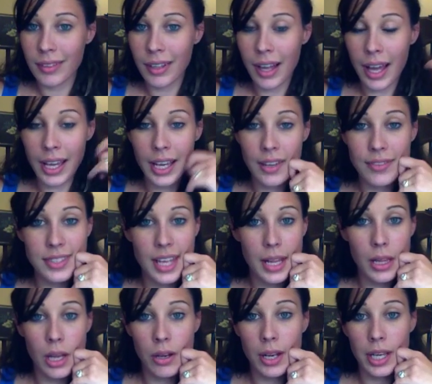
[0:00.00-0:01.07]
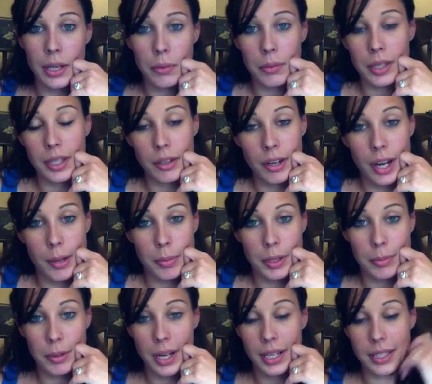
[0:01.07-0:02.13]
Like I've said, though, I get really crampy
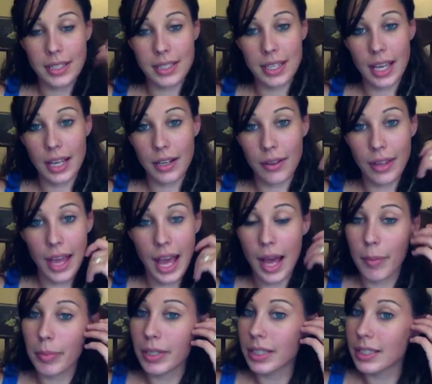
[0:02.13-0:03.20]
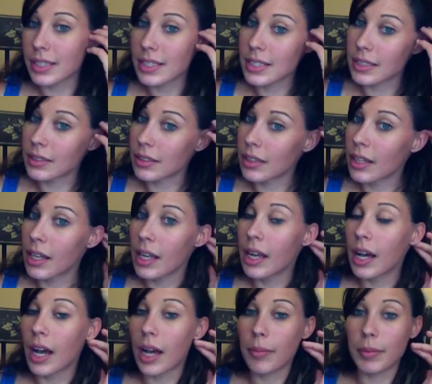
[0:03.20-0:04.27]
in pregnancy. I know that happens, and
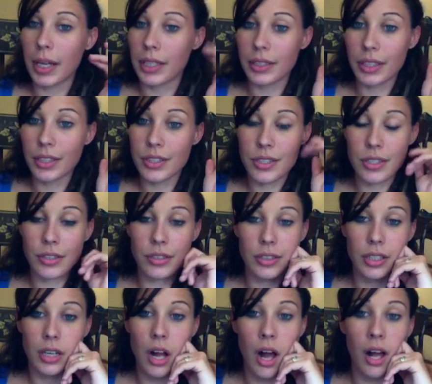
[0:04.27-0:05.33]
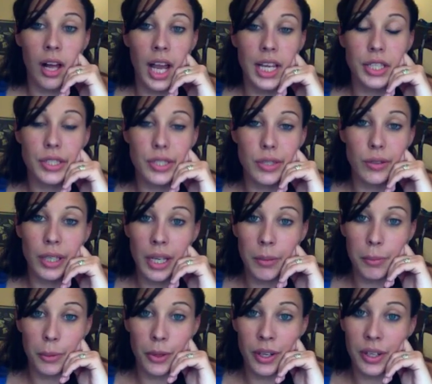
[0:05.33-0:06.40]
I'm not concerned at all. I do
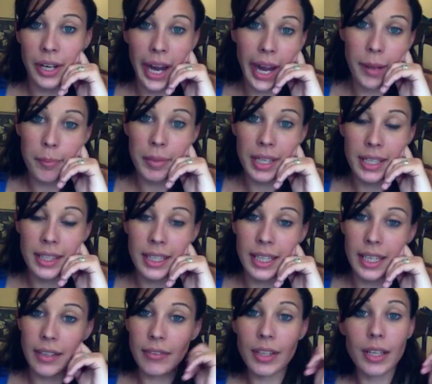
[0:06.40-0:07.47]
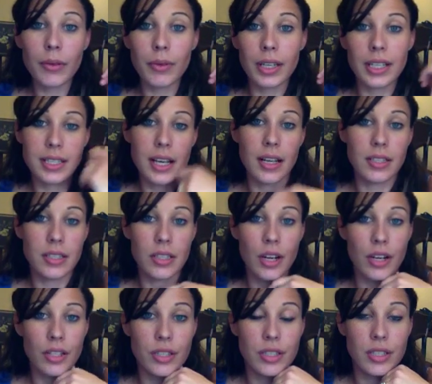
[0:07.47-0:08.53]
get more crampy in the evening when Adele
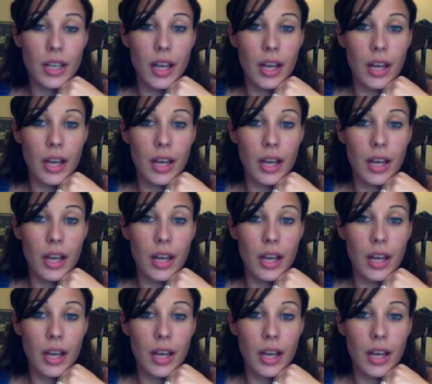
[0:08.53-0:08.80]
starts